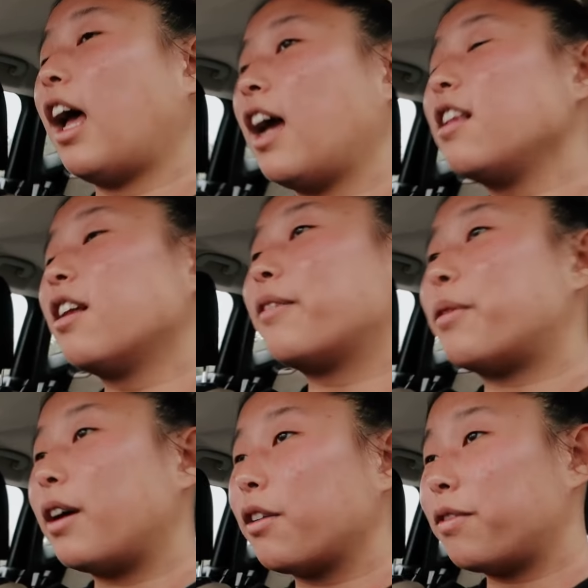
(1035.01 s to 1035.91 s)
I love
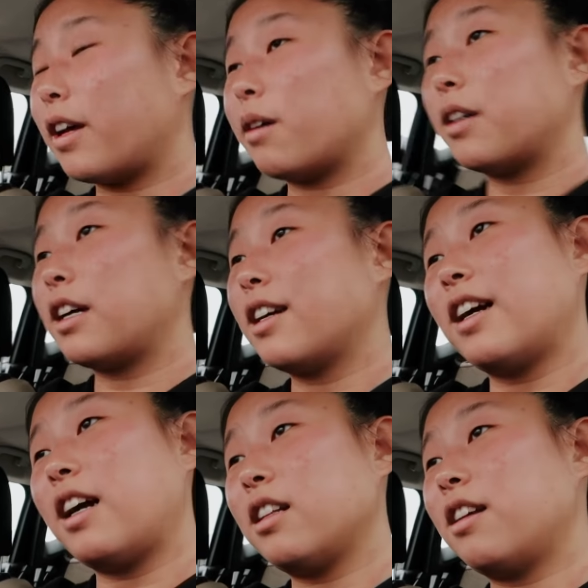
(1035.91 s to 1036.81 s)

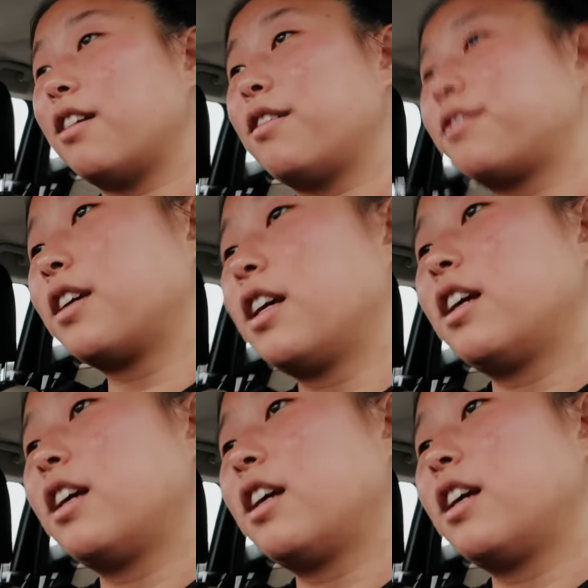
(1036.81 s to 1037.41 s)
Wildflower, I love